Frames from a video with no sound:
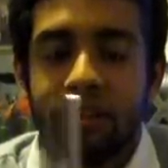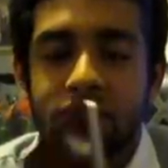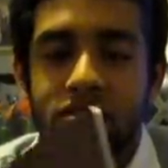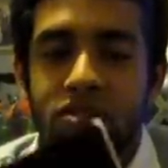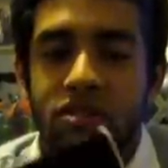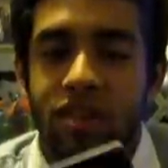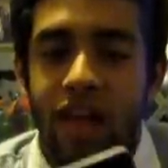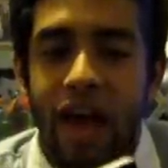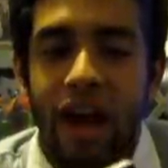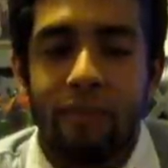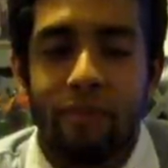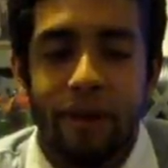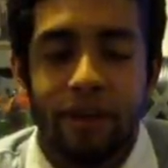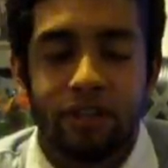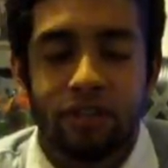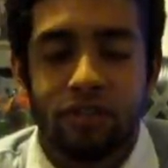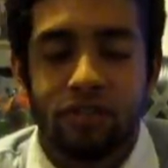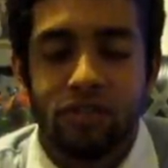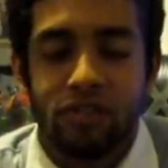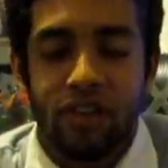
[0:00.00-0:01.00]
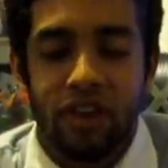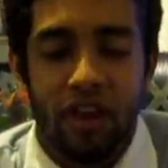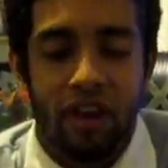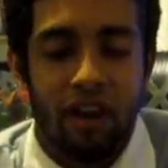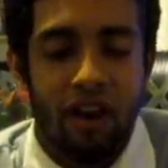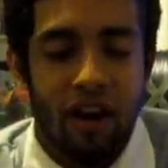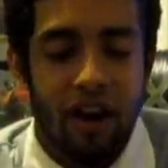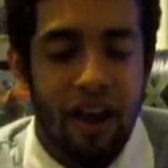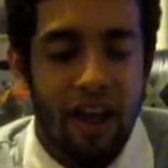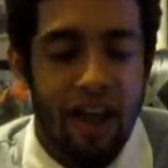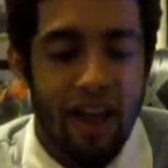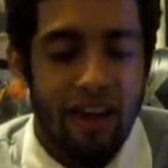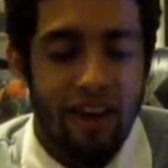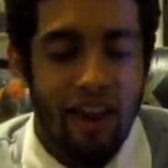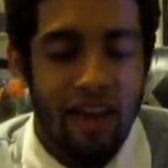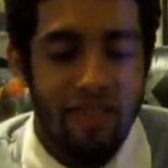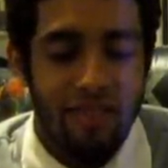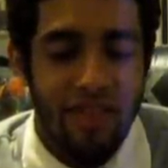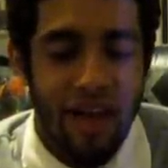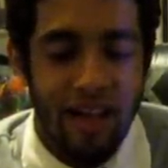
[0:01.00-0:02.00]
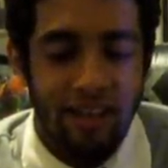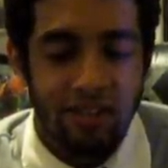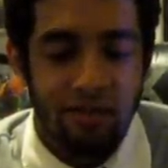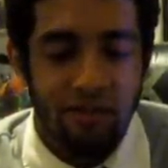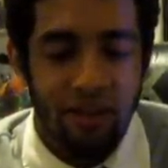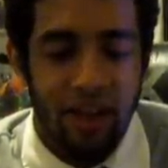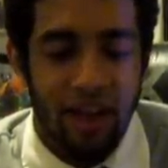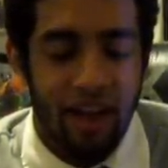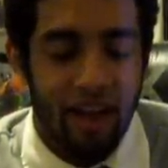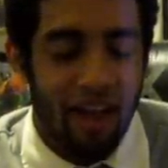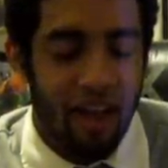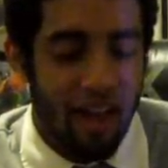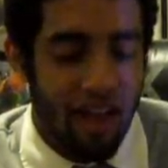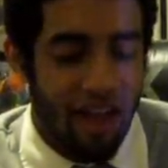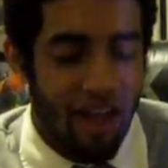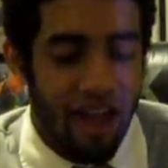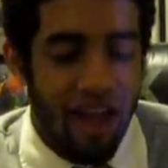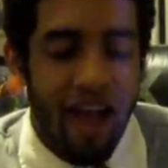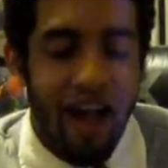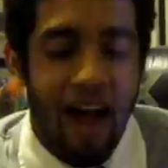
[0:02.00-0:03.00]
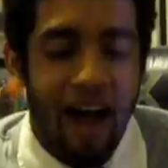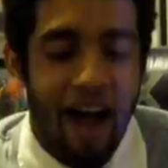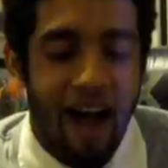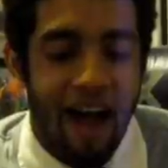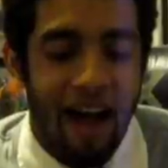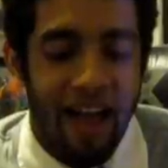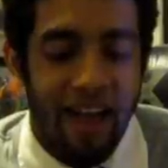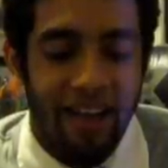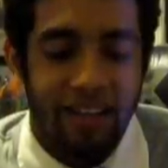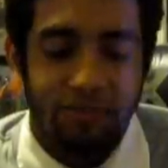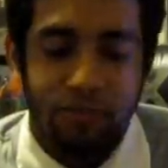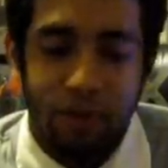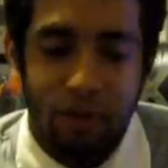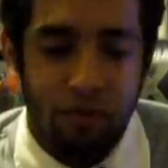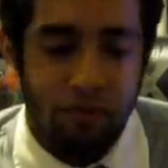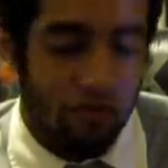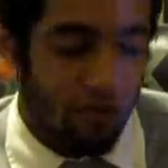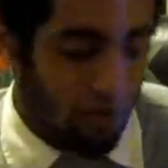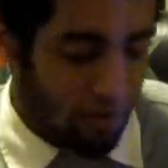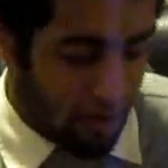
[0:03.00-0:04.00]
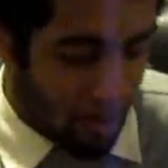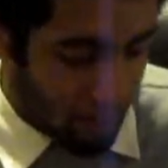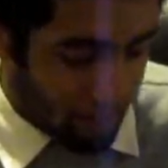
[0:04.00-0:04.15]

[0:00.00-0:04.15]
There's a lot of pictures in here, and that's okay. It's beautiful.